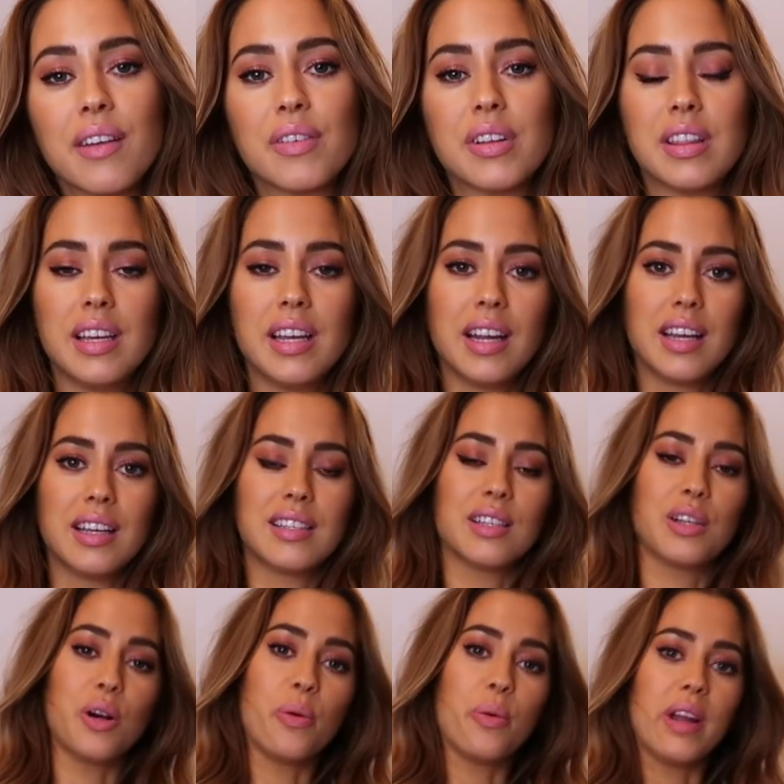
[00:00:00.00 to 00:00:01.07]
everything is
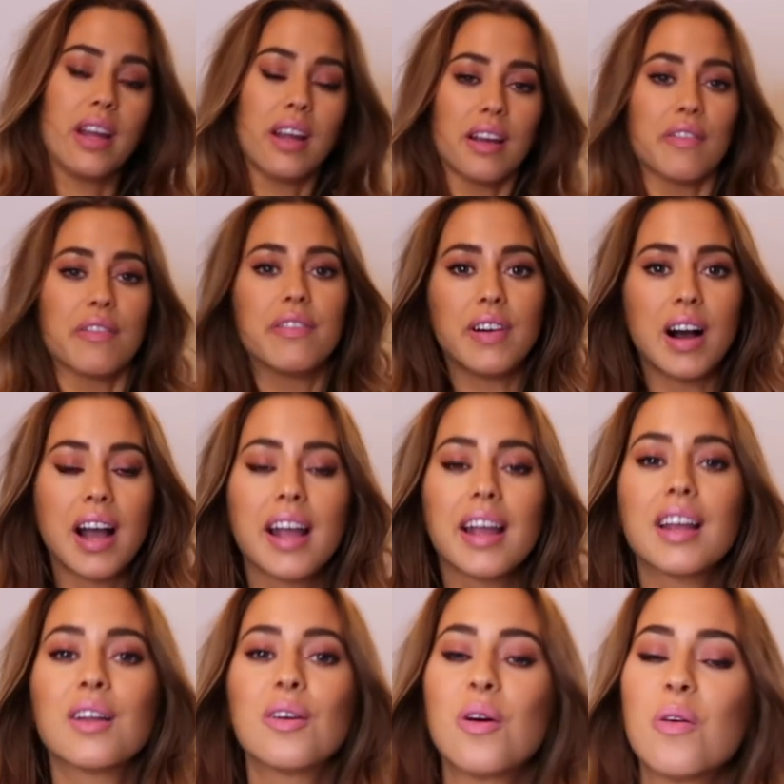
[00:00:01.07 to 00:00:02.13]
going
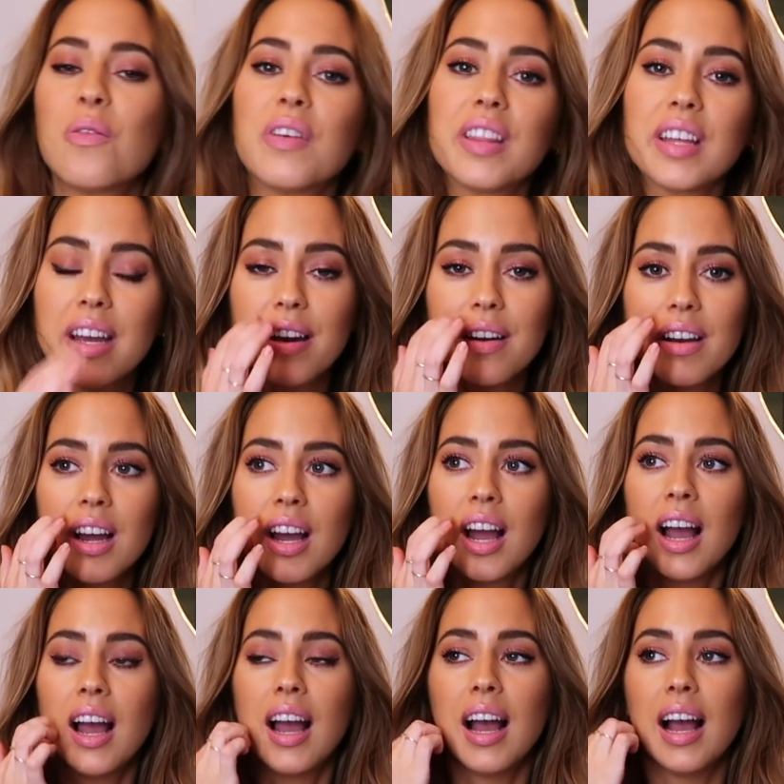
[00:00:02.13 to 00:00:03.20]
fine over there.
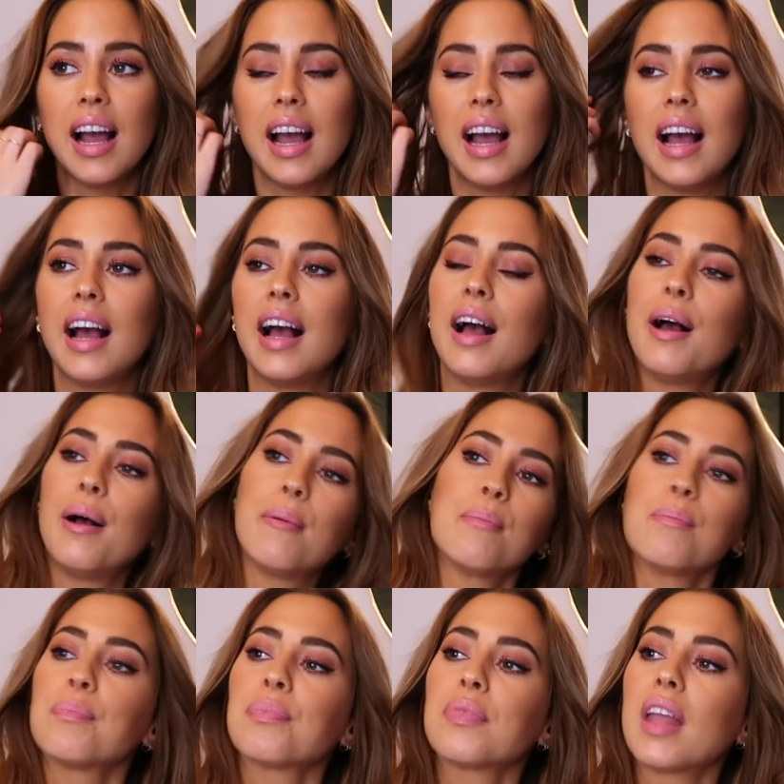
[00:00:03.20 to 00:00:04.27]

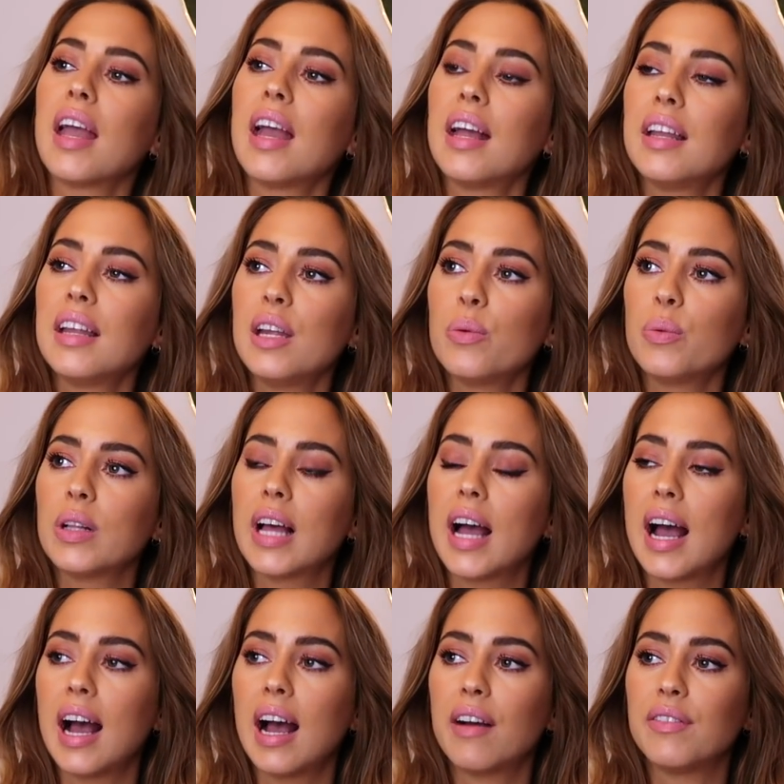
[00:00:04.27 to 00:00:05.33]
And he will
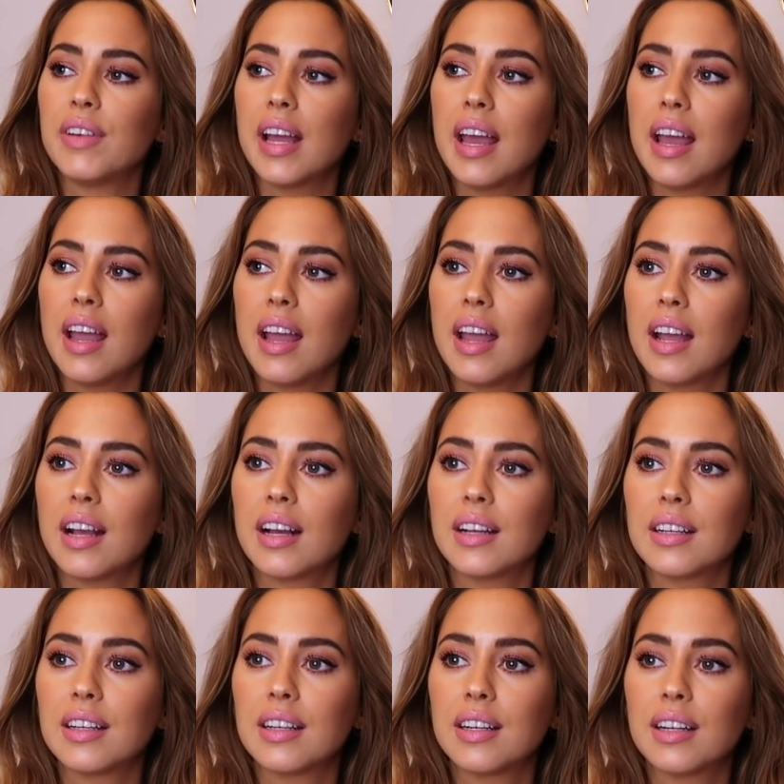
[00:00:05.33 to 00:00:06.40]
have a
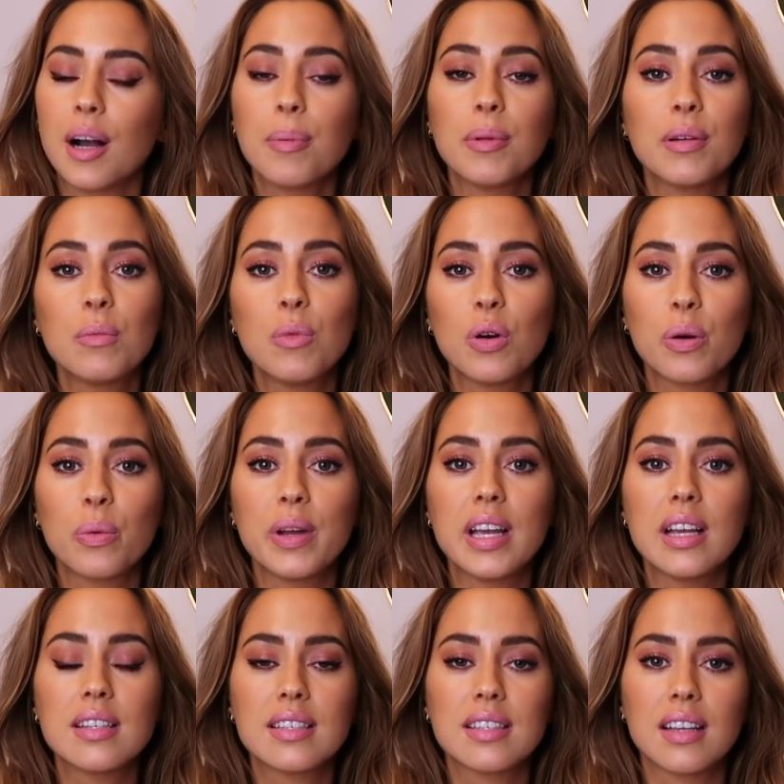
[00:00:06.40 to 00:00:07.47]
couple of more
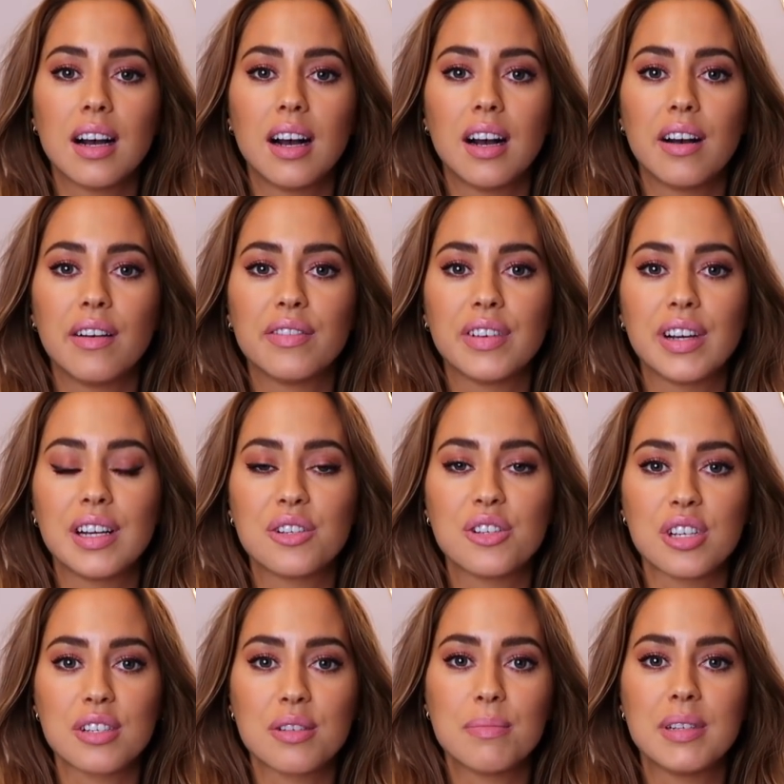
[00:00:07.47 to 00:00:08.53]
weeks of
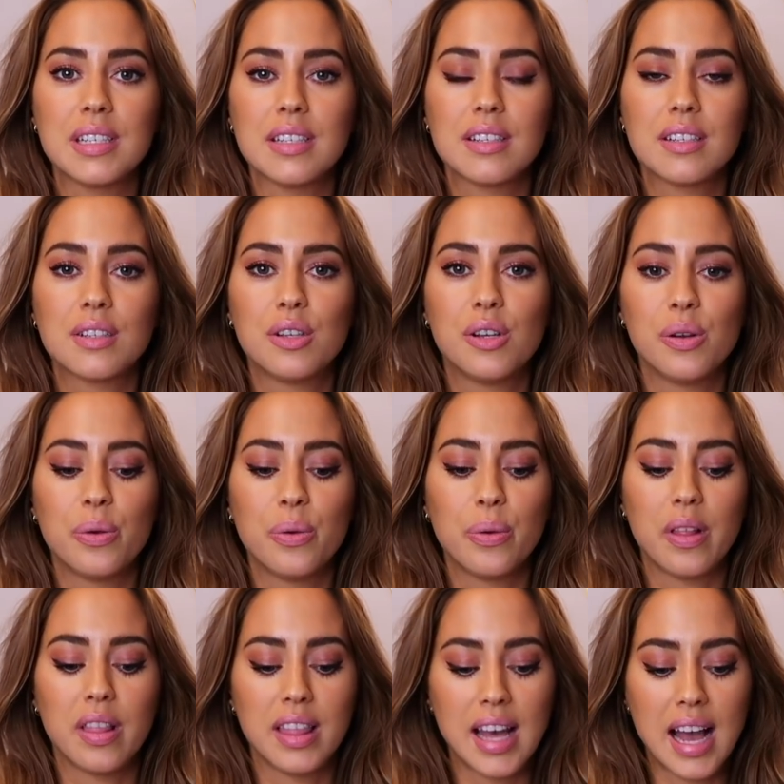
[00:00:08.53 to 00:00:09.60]
adjustment
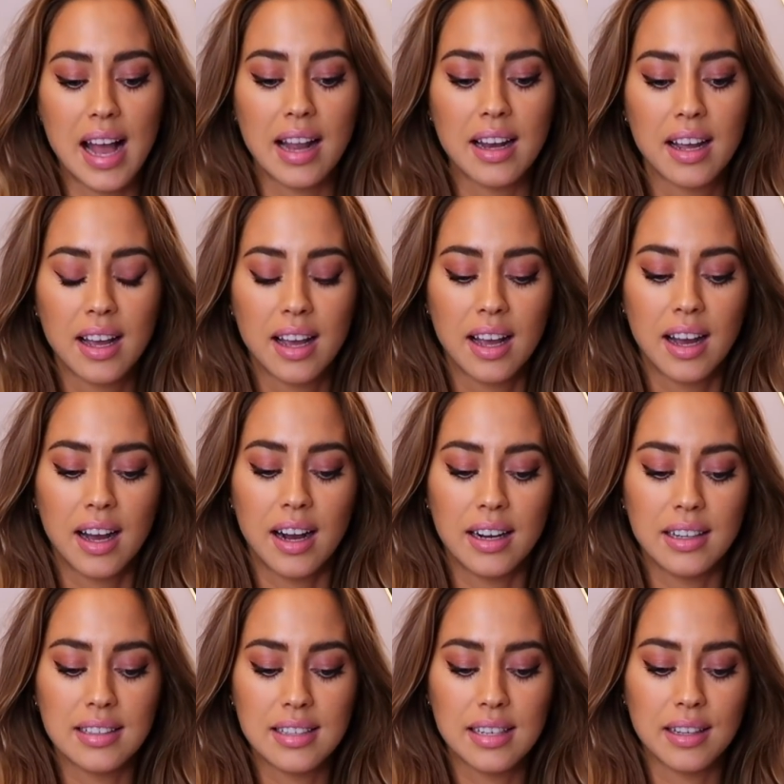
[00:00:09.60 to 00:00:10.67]
to that
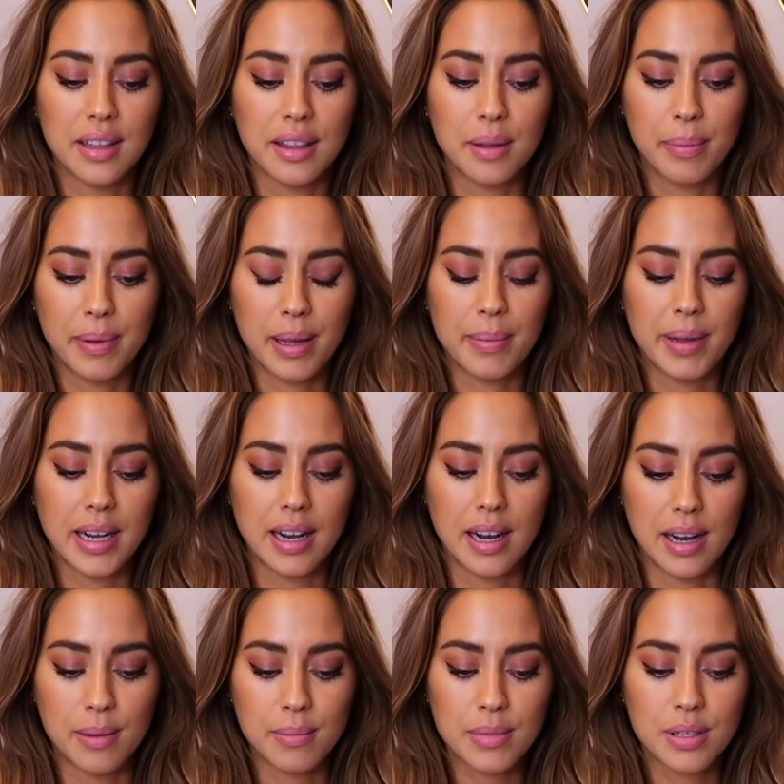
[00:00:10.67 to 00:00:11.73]
until the baby
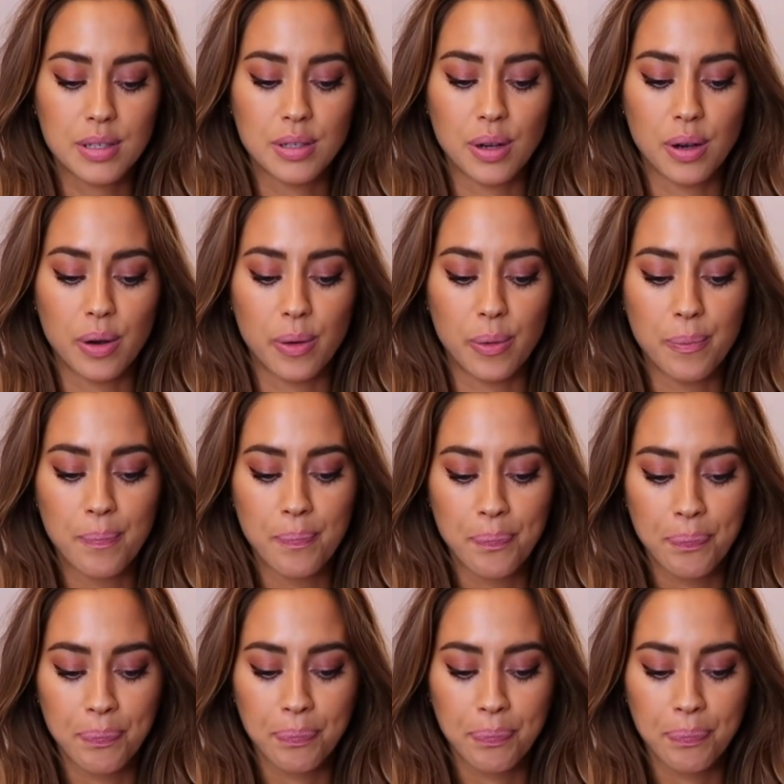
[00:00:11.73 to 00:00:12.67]
comes. So